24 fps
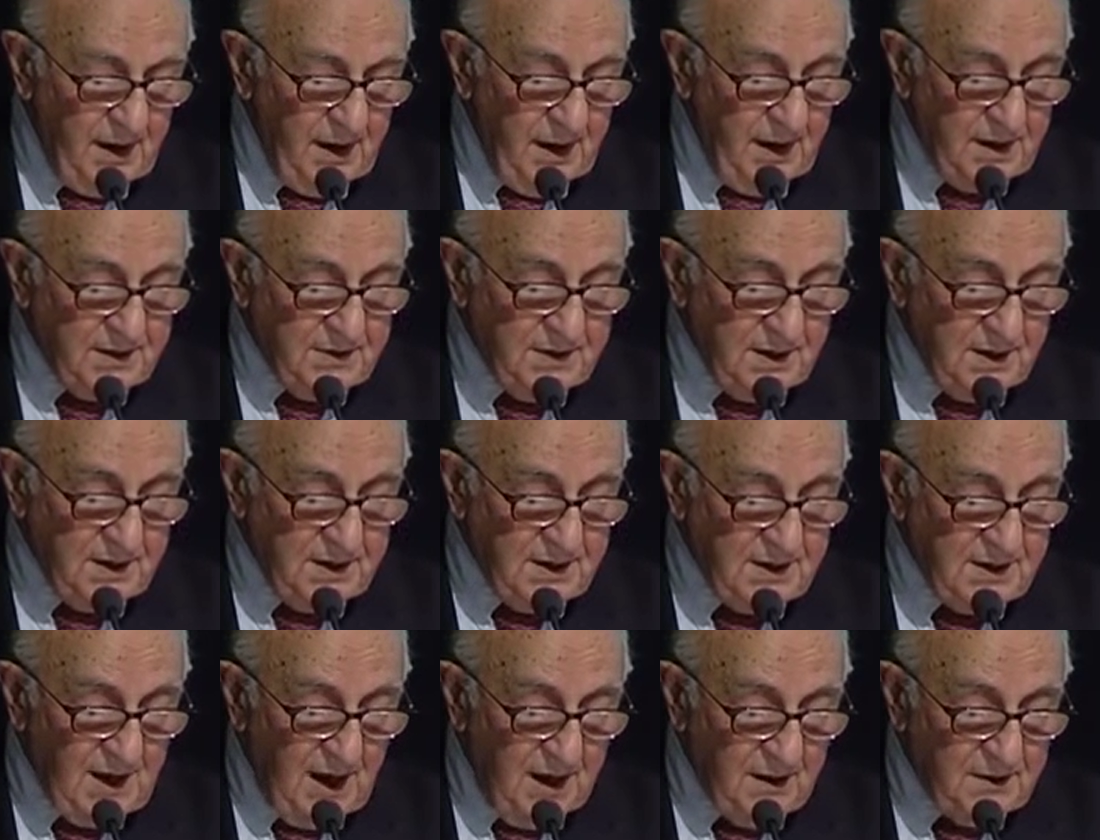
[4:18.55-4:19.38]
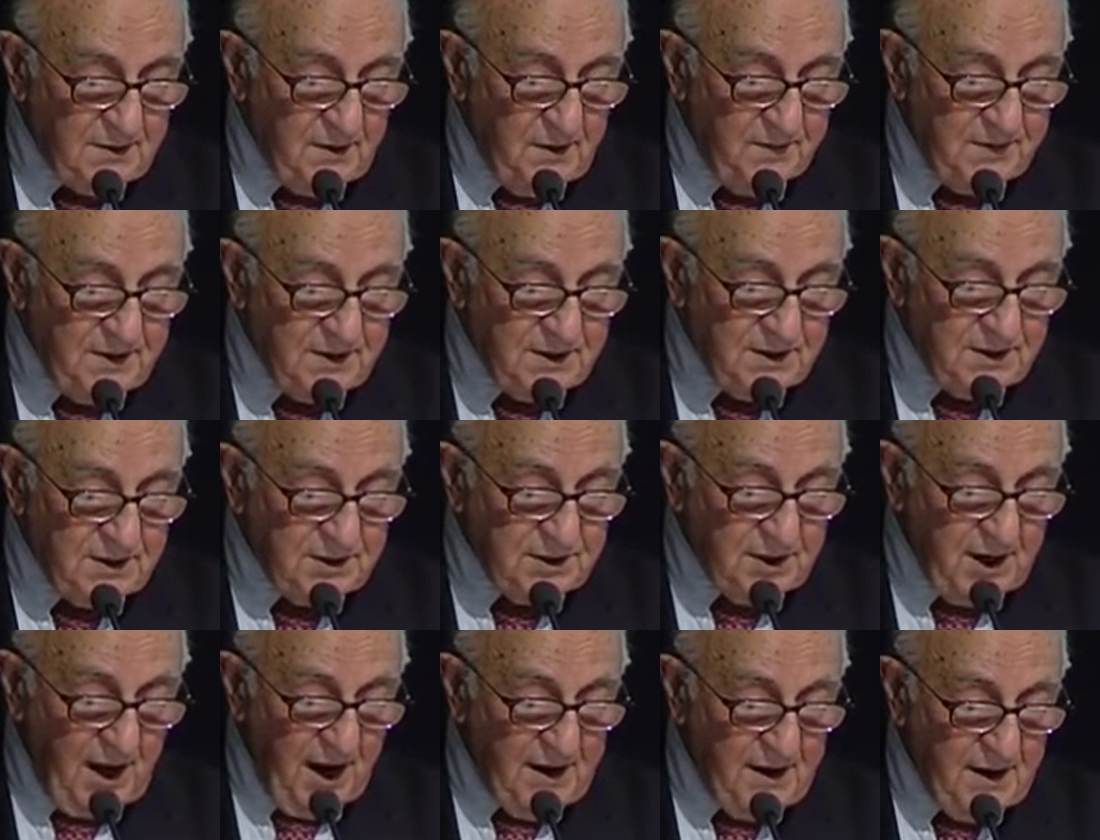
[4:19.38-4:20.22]
As a result of its
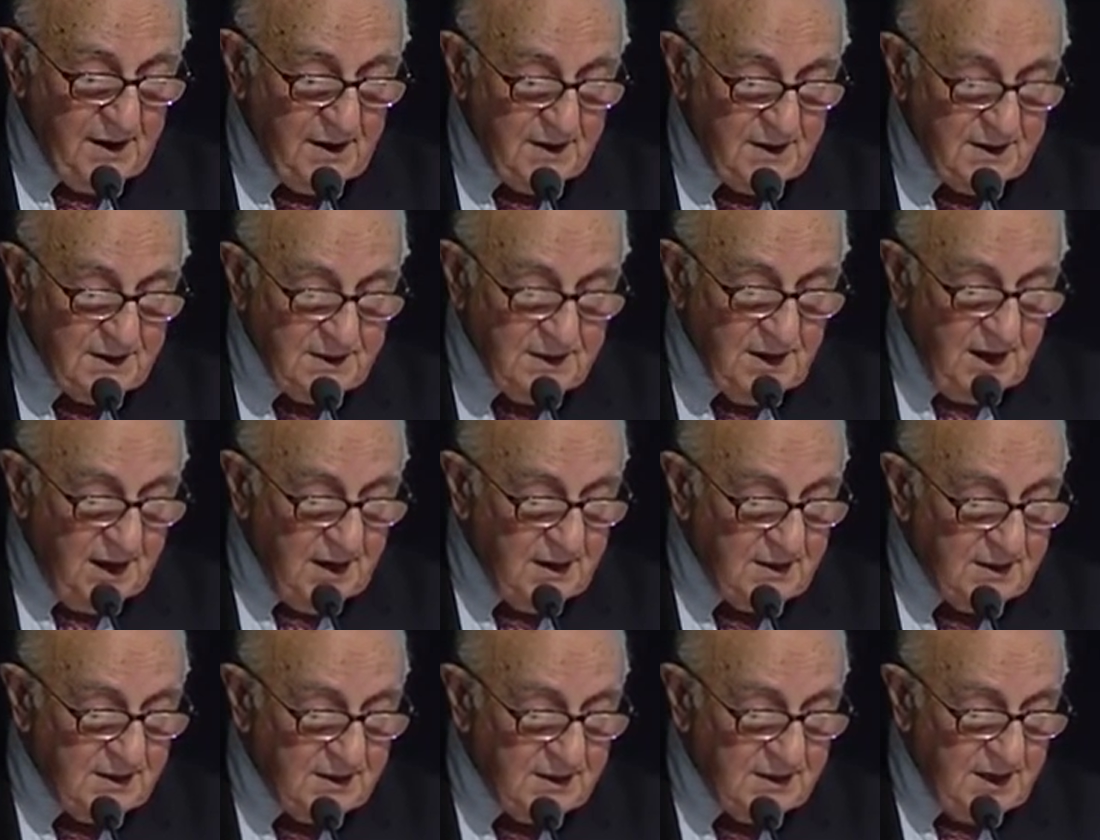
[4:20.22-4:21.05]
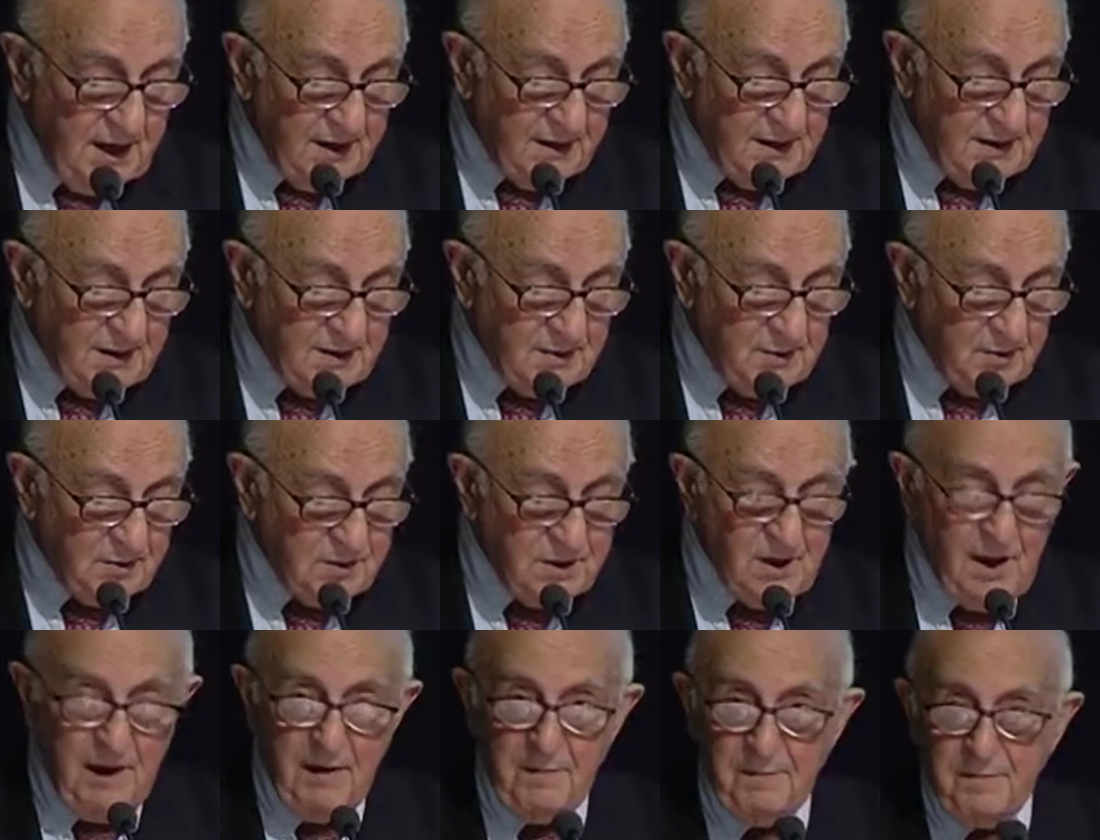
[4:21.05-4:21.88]
trials and thanks to
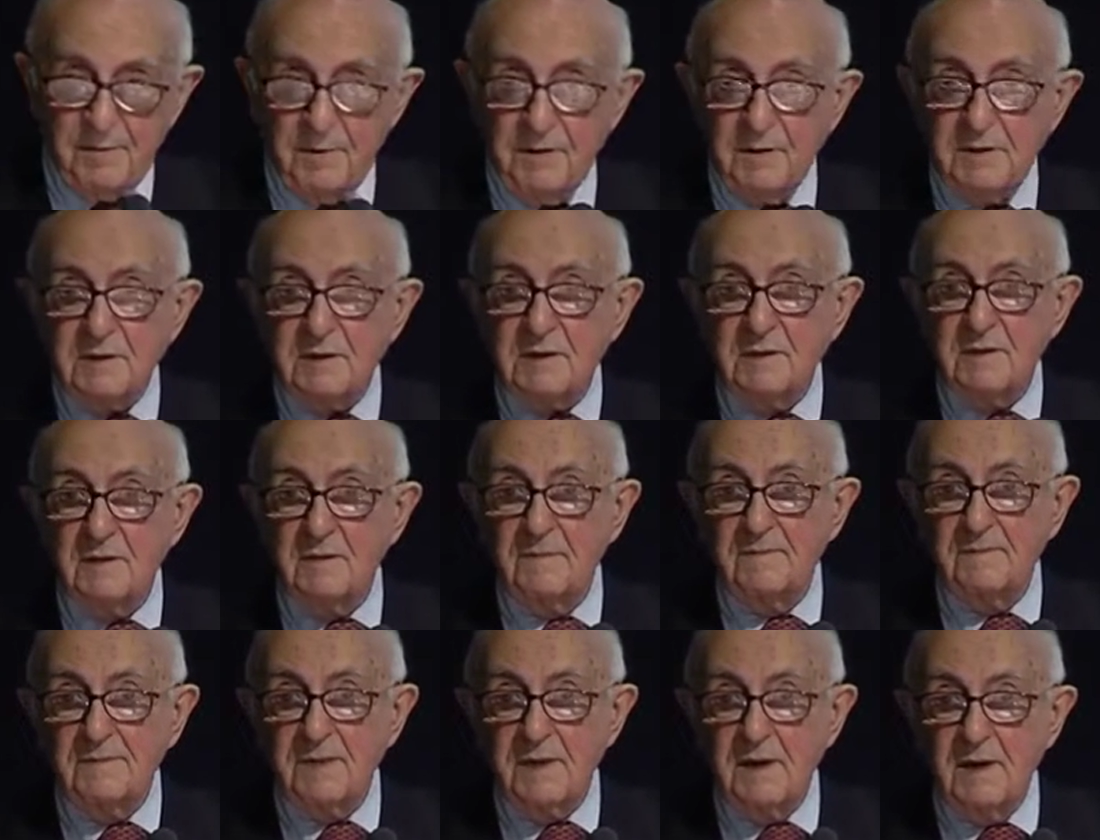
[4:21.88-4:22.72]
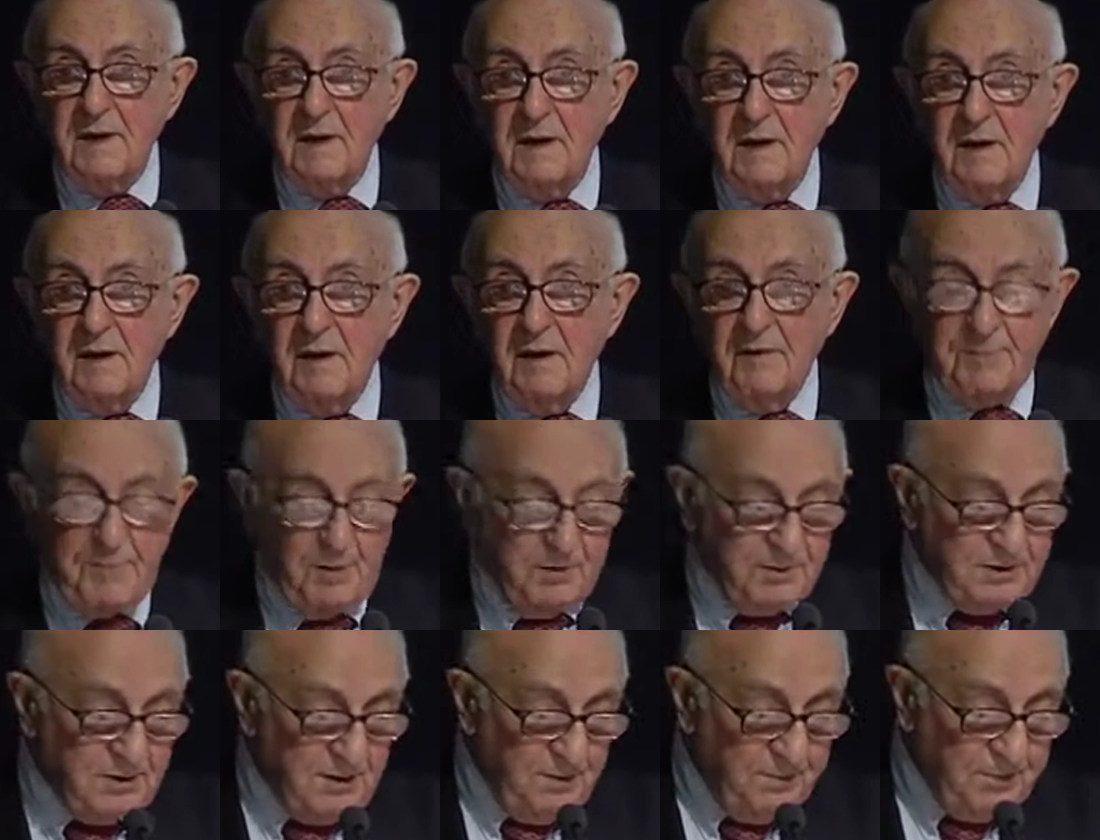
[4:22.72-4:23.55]
the efforts of
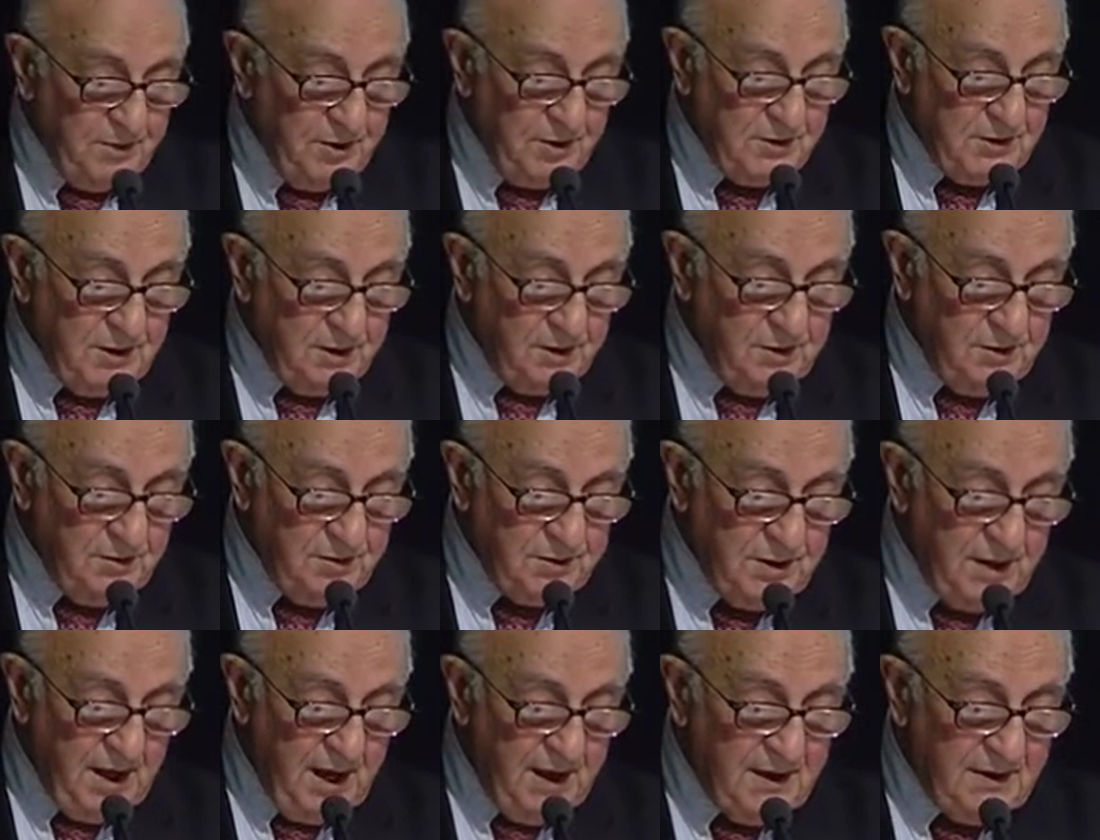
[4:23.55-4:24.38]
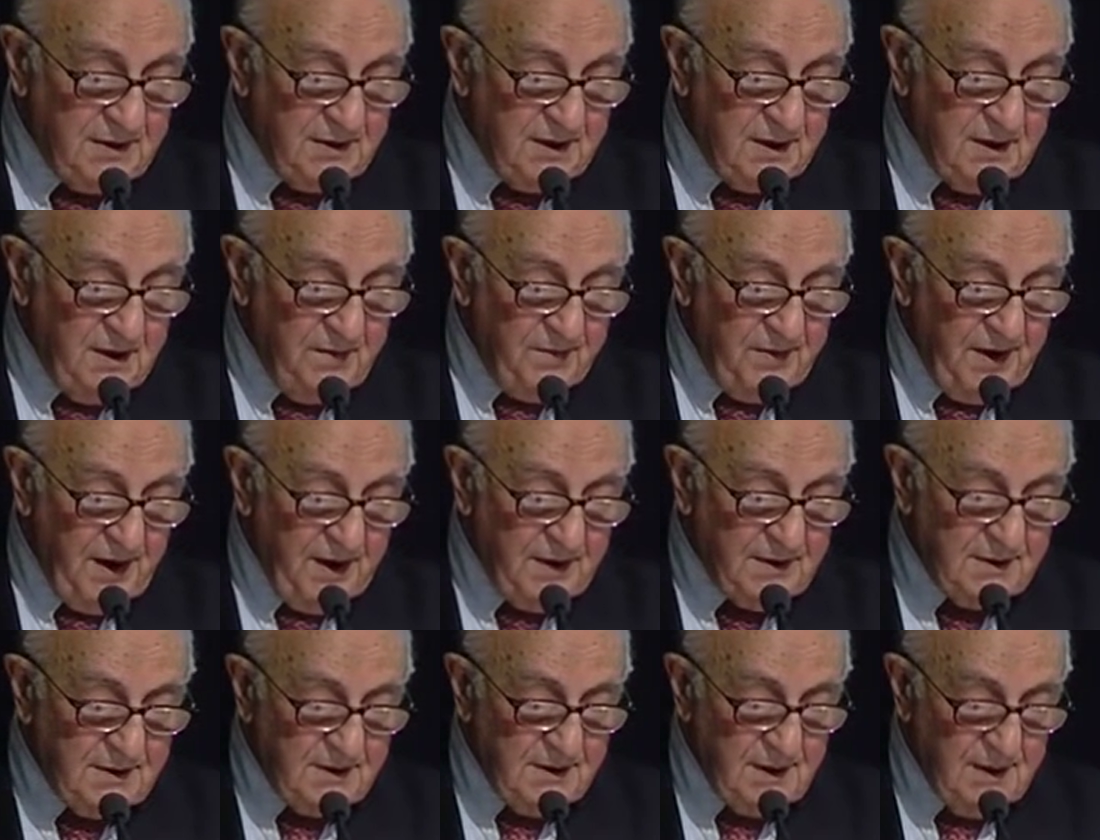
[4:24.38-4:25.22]
both the prosecution and the
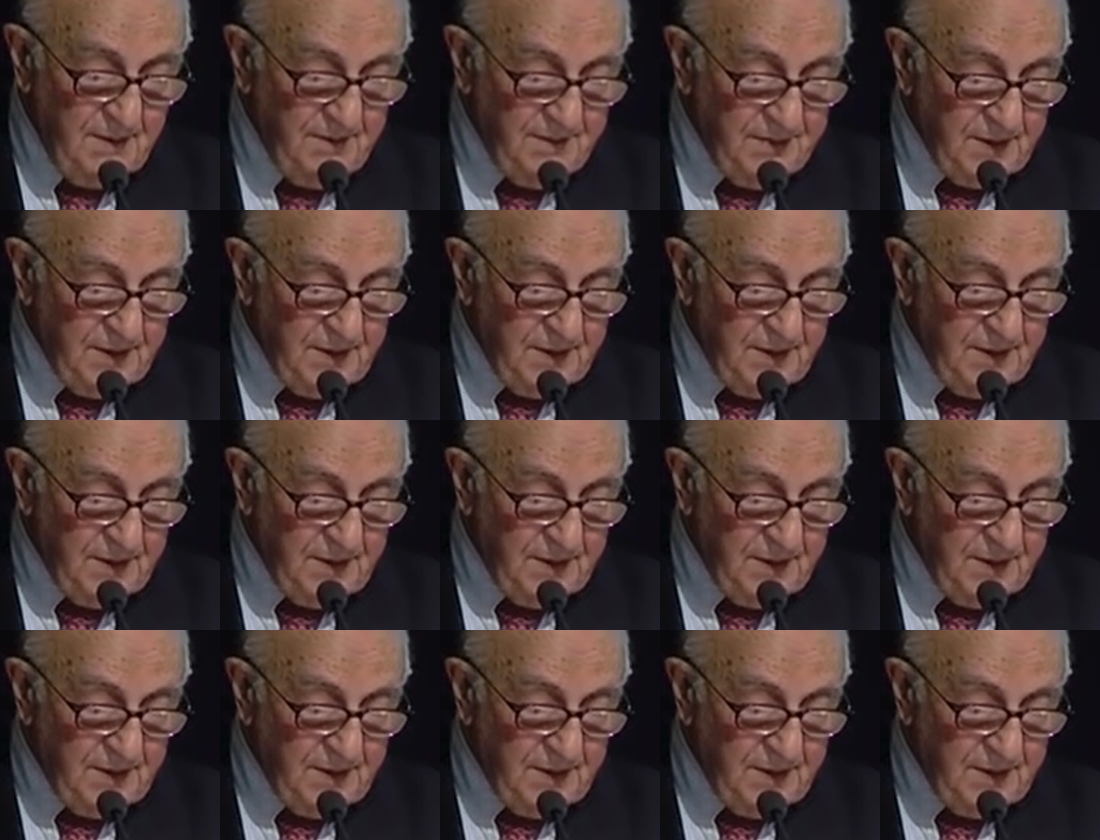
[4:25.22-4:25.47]
defense,